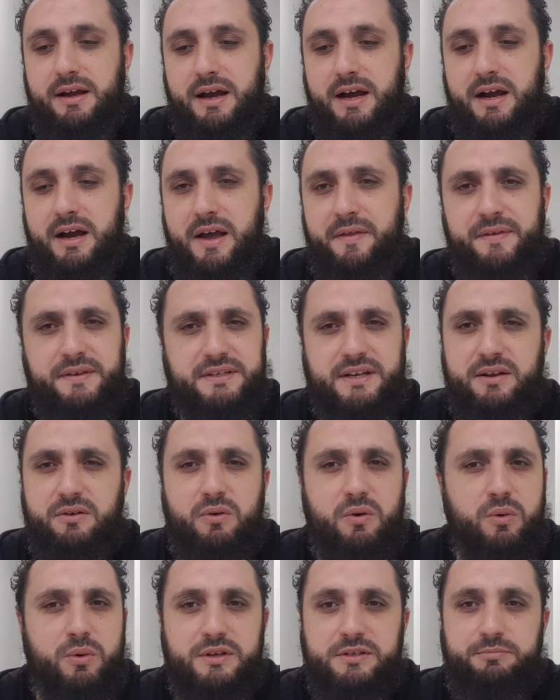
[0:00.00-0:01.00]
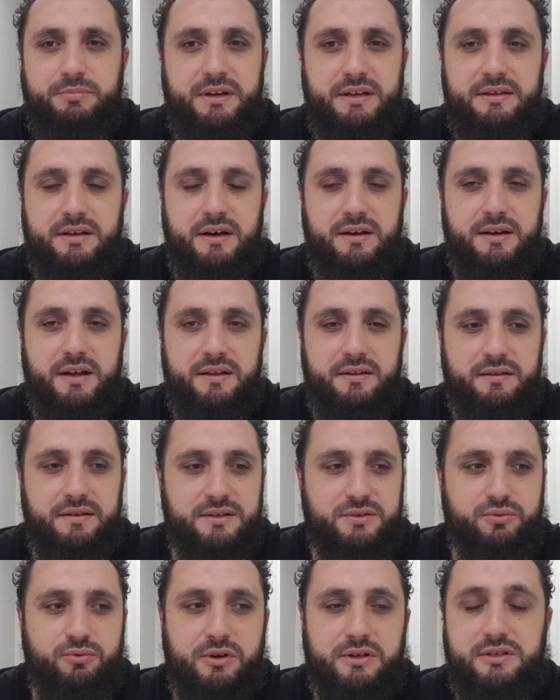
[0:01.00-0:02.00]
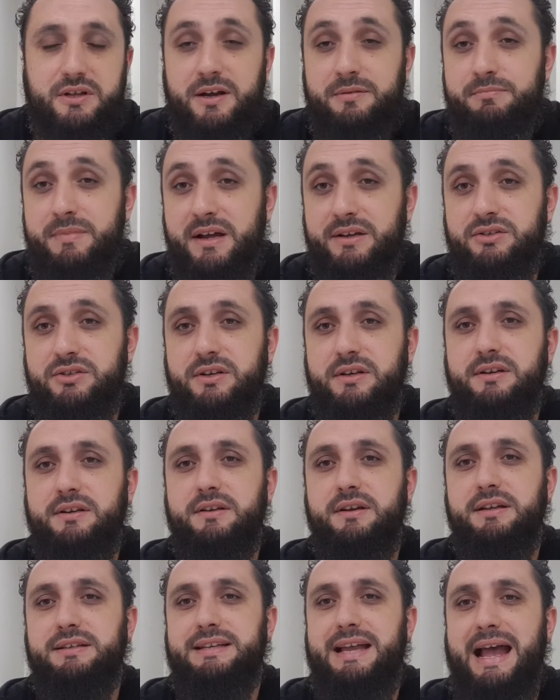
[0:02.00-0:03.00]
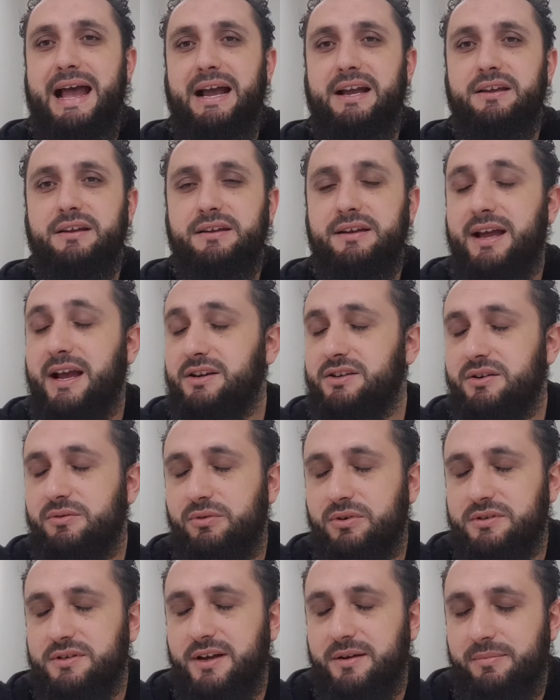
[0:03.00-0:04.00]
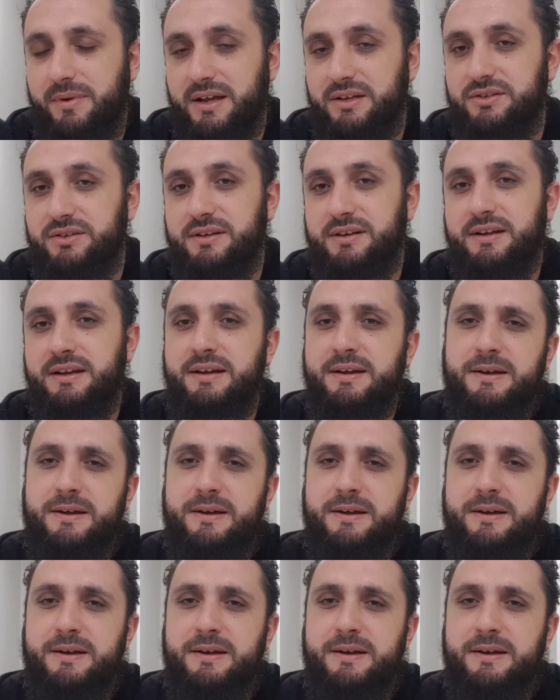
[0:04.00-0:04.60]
And this can always be done, and this works like magic. It actually works like magic.